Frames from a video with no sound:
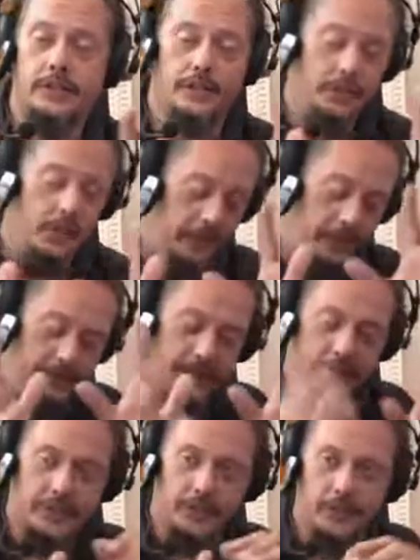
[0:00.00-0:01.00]
on this
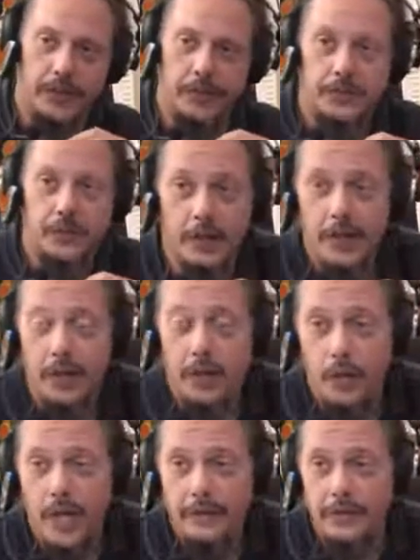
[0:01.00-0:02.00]
section over here. So
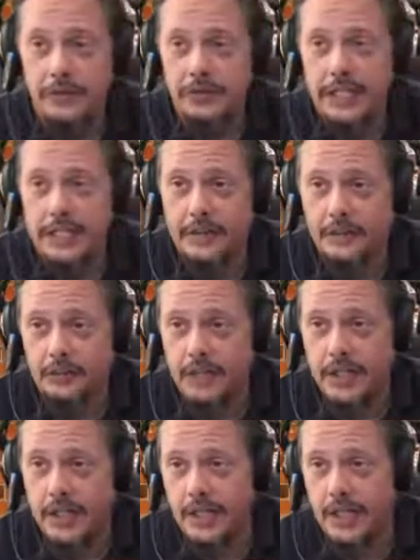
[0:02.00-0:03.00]
we have a new
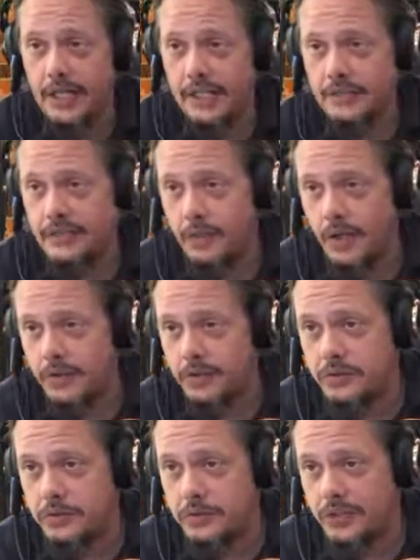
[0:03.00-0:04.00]
TD3 and some other
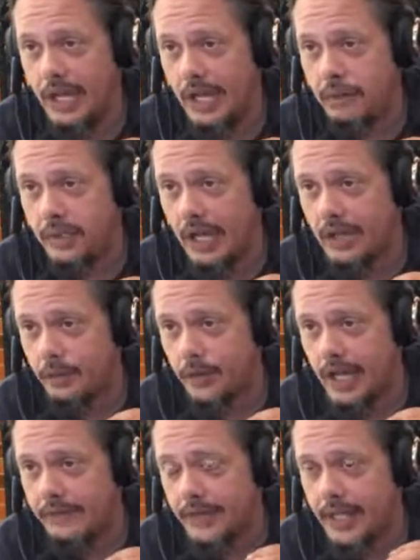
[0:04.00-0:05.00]
tools. How do we
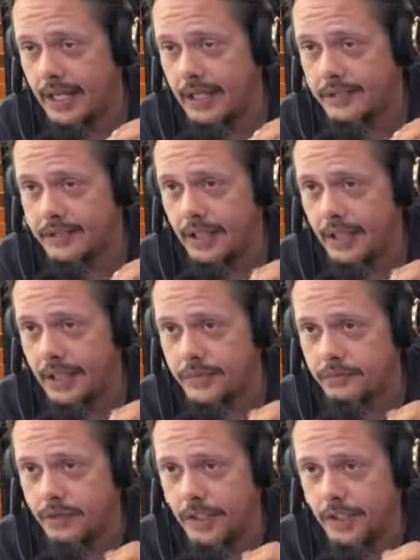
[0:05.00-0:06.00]
have in the acid lines
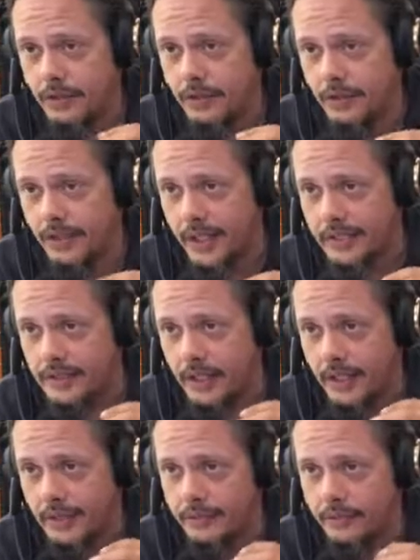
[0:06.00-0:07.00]
running on that
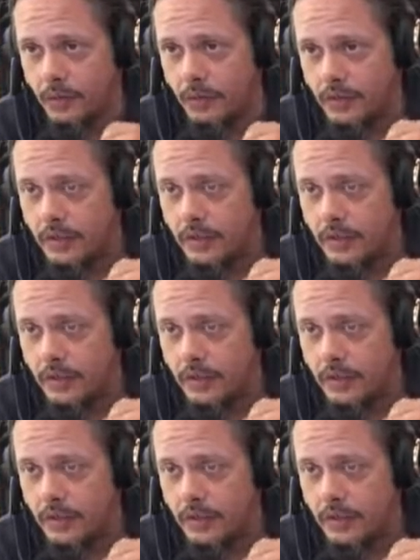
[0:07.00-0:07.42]
side for?